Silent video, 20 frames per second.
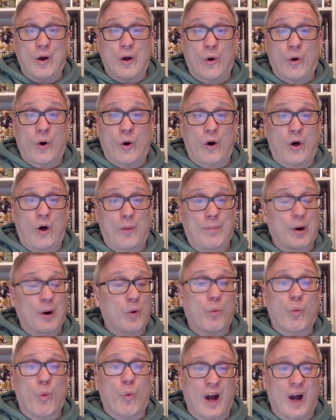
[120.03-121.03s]
all
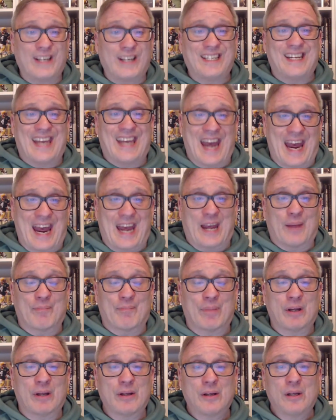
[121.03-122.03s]
but one
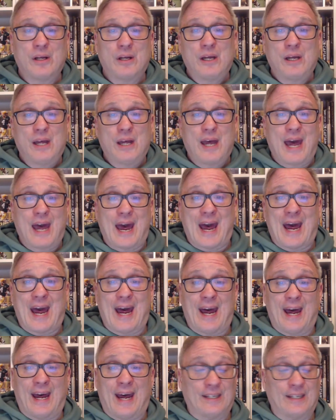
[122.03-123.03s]
game.
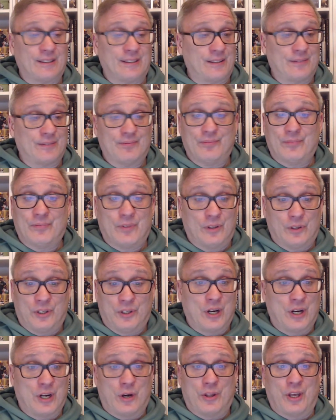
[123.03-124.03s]
And,
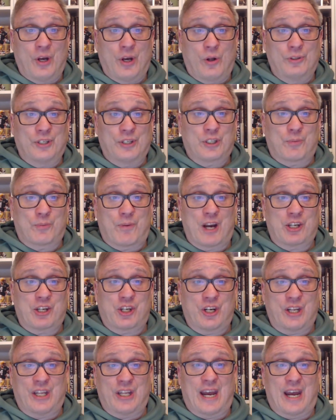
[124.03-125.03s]
you know, the old
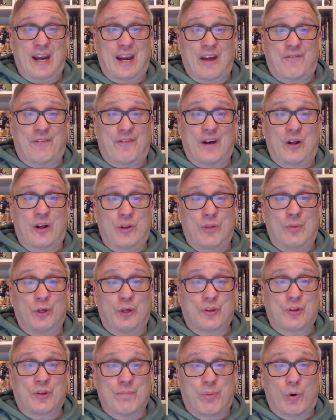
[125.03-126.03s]
expression in the NFL, the
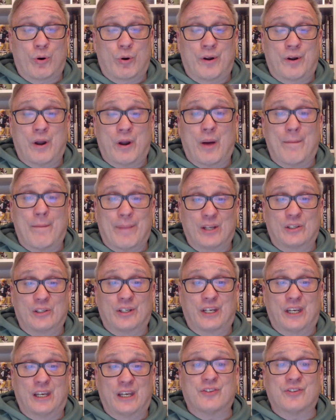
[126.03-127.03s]
most important
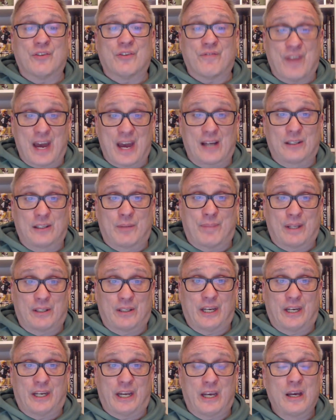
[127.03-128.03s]
ability is
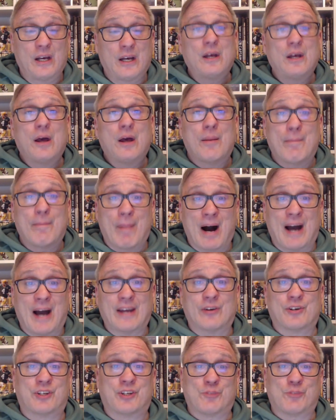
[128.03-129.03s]
availability.
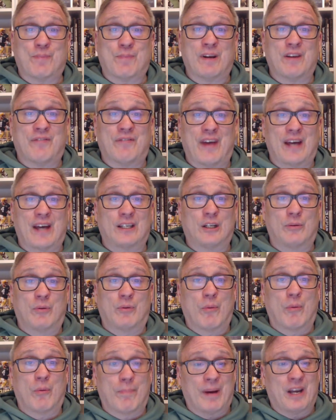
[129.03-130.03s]
Myers has been
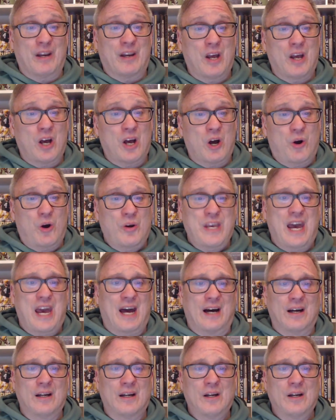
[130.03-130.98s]
available. But, oh, yeah,